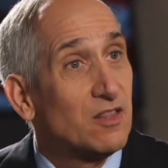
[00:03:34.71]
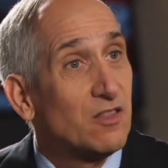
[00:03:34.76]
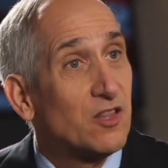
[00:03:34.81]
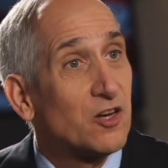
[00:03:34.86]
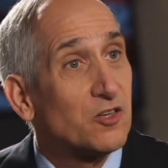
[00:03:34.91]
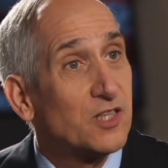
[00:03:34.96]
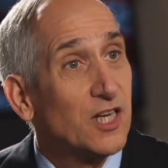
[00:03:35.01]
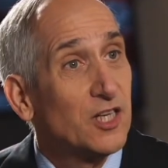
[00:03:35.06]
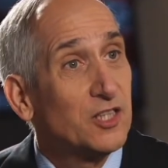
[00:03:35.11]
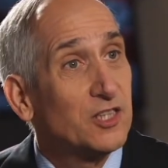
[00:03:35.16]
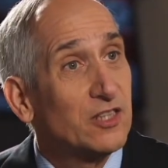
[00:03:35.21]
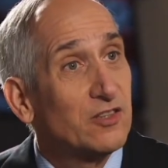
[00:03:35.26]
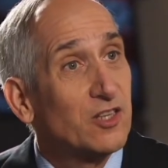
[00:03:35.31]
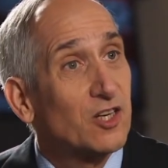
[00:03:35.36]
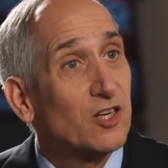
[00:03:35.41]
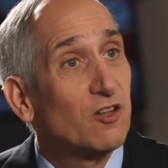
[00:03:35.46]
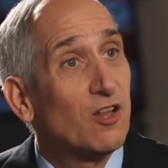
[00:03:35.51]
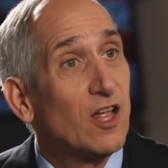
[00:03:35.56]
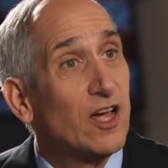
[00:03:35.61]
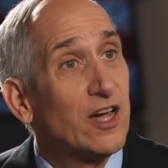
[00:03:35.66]
they're touching
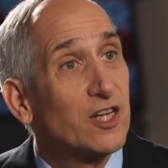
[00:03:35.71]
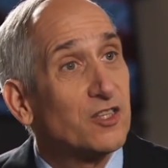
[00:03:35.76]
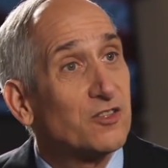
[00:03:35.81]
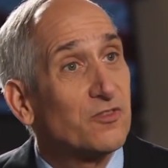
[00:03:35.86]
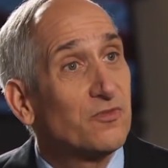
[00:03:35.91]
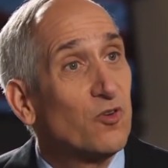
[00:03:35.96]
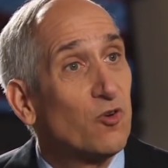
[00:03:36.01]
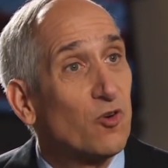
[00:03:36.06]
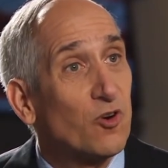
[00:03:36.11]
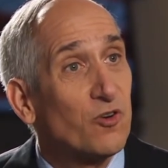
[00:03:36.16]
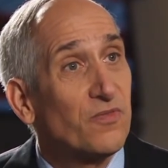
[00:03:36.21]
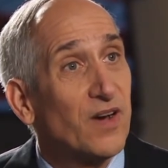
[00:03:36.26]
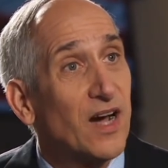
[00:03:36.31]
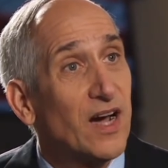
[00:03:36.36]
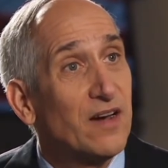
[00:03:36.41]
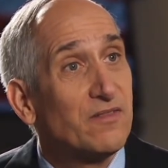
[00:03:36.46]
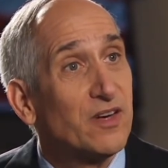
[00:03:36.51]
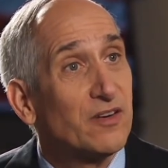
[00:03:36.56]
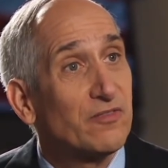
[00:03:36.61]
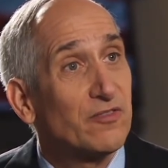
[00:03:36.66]
the clients 4 or
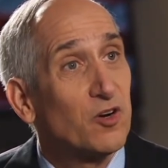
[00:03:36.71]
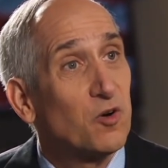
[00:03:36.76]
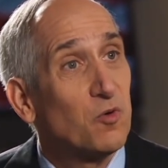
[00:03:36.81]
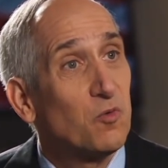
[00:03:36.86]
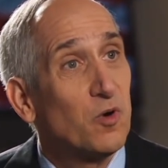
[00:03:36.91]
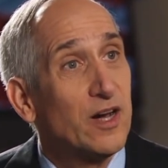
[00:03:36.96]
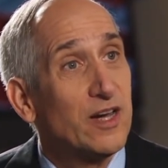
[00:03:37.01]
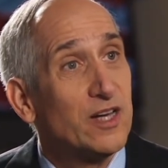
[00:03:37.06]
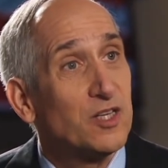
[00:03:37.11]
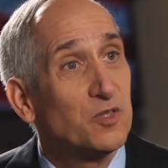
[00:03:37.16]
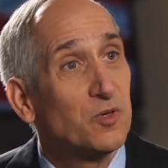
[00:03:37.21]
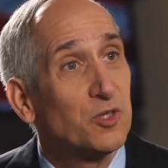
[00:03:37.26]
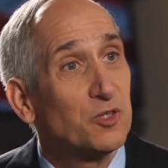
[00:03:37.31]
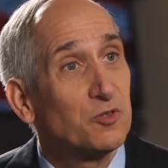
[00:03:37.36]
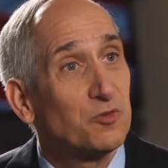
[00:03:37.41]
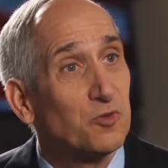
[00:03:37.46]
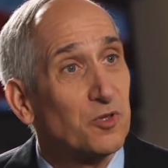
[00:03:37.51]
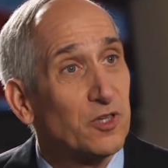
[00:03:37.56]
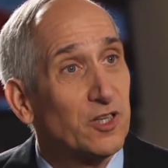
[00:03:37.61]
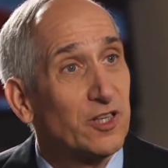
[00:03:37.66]
5 different ways,
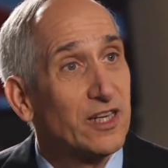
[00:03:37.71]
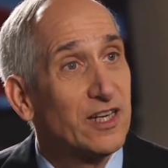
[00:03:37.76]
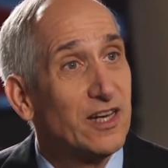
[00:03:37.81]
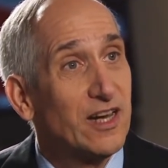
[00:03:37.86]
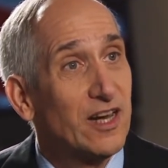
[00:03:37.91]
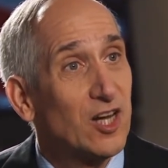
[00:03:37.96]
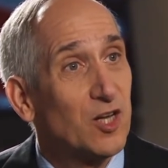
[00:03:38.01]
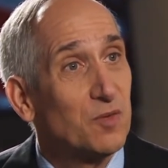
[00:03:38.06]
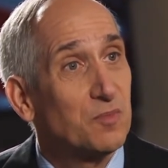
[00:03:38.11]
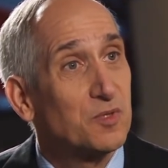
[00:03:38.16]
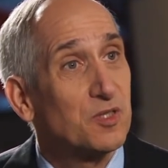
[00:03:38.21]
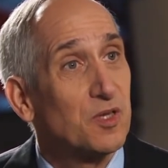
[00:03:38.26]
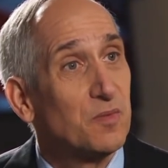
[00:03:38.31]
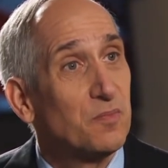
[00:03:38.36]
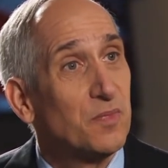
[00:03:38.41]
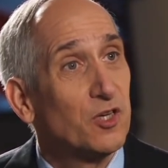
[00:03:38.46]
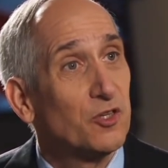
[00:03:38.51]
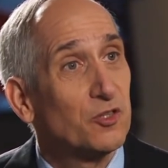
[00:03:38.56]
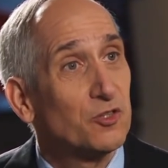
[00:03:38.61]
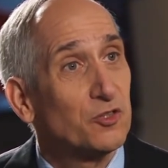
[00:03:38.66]
which really helps to
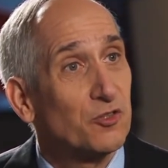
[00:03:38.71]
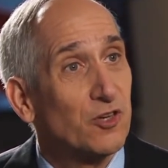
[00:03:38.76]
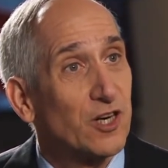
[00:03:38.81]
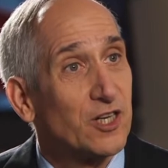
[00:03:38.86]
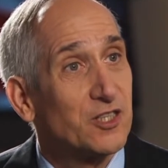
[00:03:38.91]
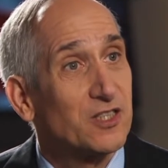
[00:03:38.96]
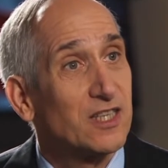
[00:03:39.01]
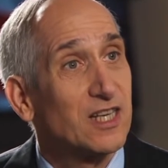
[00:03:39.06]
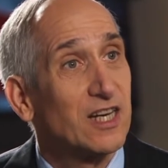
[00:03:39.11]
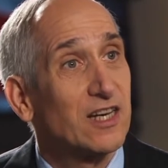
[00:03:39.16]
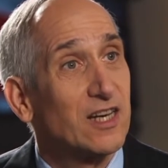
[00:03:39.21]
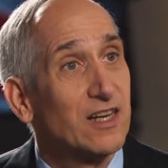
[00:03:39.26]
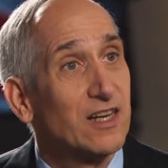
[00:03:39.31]
build trust and a